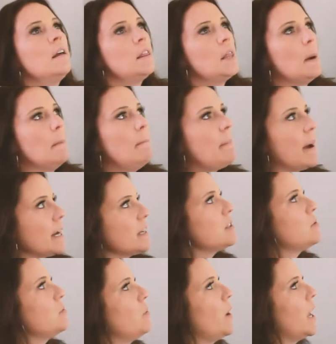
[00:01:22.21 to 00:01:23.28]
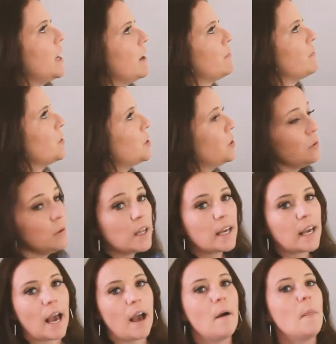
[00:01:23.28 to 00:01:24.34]
the best way for you to
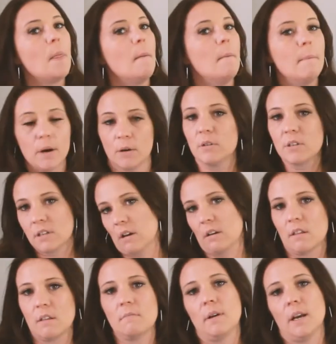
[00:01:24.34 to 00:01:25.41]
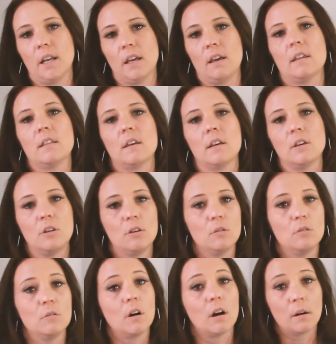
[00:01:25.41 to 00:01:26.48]
get the most out of the money that
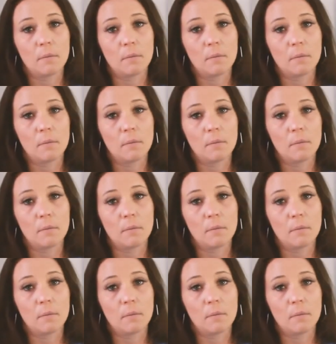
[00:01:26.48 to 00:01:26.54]
you are